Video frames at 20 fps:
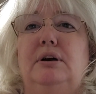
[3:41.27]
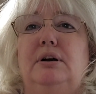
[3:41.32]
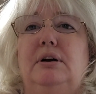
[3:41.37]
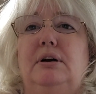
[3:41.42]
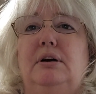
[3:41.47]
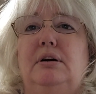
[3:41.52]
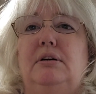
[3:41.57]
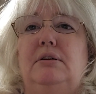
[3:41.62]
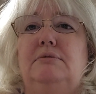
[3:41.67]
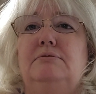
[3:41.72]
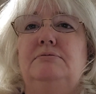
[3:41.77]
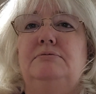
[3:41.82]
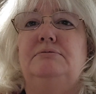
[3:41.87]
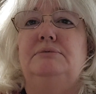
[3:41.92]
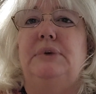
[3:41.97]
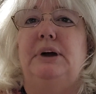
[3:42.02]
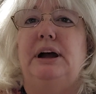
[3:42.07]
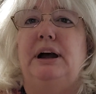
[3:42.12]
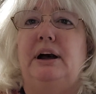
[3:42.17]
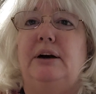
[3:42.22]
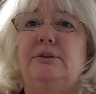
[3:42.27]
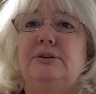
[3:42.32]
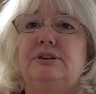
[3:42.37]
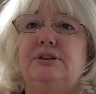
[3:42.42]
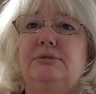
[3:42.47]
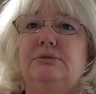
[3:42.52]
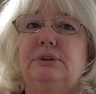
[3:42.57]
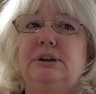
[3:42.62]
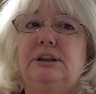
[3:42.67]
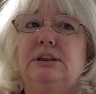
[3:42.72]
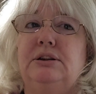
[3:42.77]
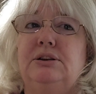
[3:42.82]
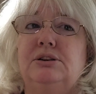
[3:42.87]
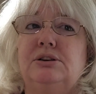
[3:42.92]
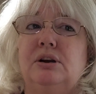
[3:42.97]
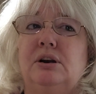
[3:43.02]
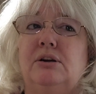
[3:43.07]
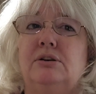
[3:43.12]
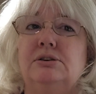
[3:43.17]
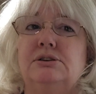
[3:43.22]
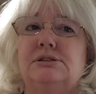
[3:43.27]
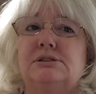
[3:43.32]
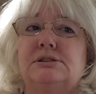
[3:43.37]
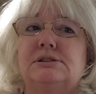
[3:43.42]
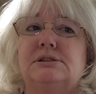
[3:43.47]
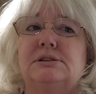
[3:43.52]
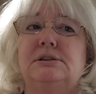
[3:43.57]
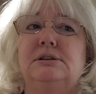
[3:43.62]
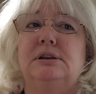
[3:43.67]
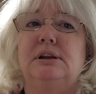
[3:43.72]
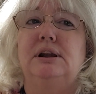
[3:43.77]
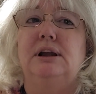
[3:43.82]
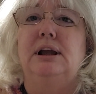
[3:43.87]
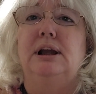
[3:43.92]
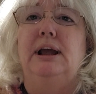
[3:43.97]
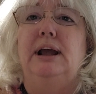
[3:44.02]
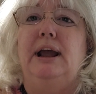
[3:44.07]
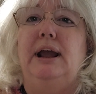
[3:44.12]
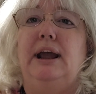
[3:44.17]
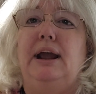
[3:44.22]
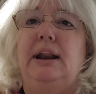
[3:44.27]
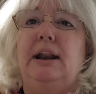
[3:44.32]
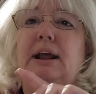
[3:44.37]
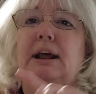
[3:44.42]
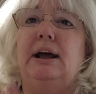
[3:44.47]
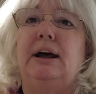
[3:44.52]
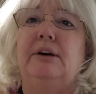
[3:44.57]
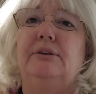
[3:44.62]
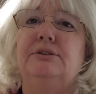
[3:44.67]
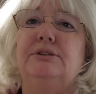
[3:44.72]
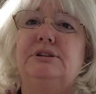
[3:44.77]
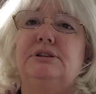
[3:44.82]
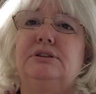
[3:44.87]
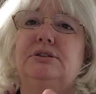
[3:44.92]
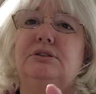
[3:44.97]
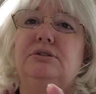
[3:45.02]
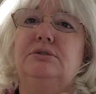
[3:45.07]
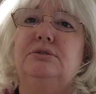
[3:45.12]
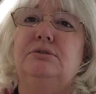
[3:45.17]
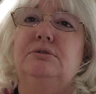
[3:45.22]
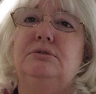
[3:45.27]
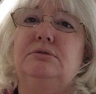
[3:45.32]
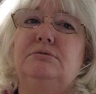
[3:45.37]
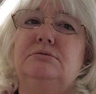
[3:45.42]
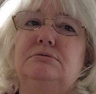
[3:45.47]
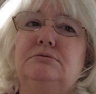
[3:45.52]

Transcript: how to read the charts and how to